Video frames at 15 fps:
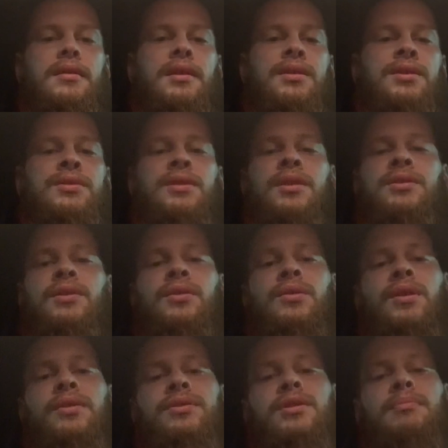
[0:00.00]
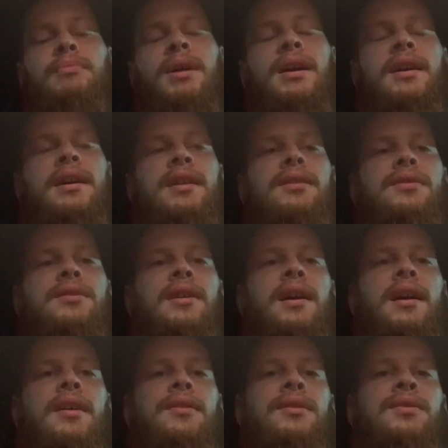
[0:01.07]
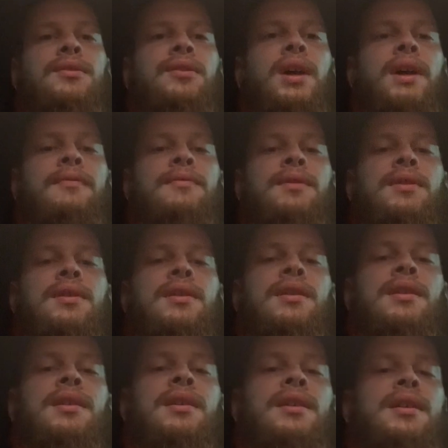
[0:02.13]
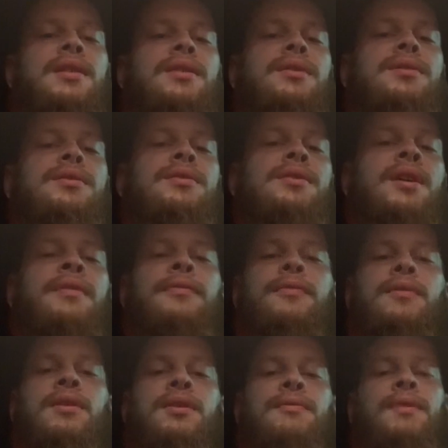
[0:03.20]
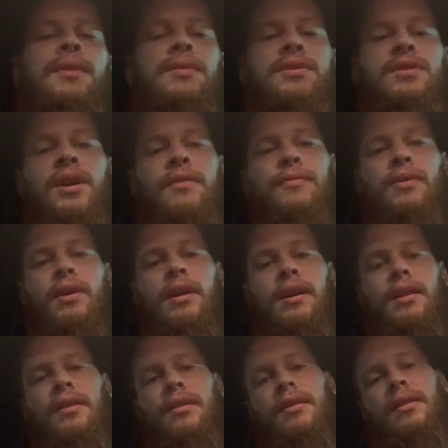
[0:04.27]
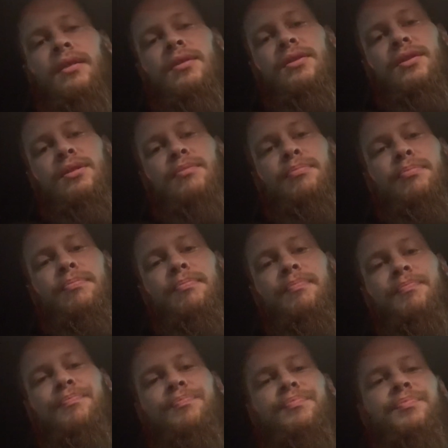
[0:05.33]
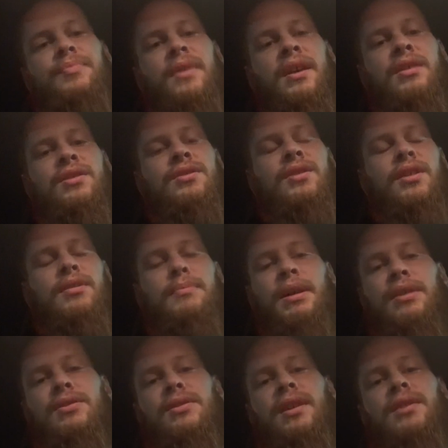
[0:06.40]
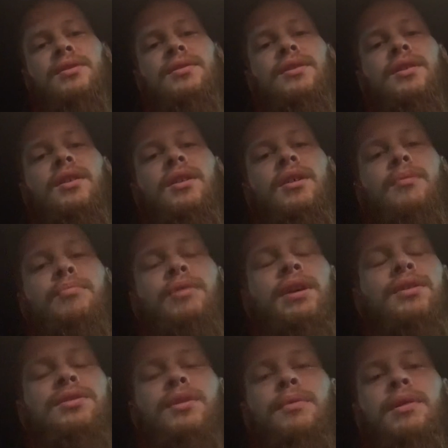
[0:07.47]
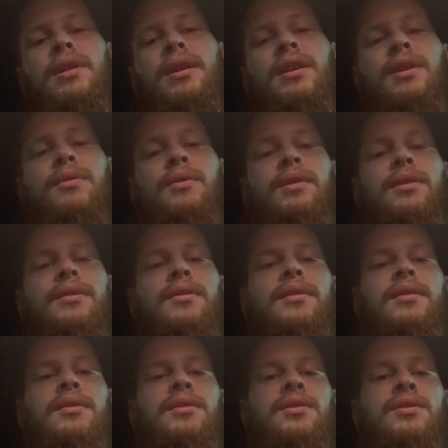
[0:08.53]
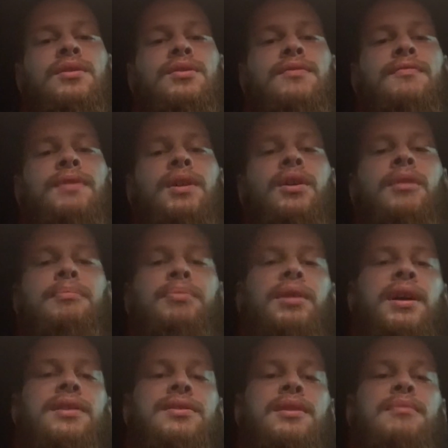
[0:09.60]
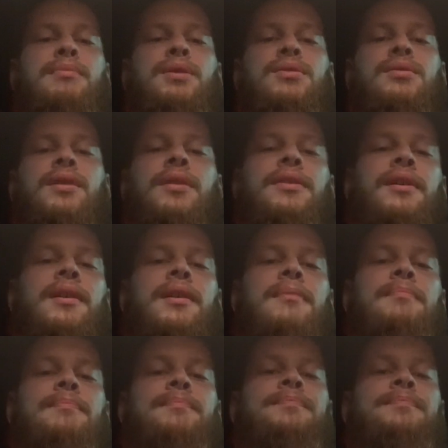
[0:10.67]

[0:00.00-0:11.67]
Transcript: it just doesn't cross their minds that this life is suff is filled with suffering, and it's just it just doesn't make sense to bring someone here when you just feel unpleasant most of the time.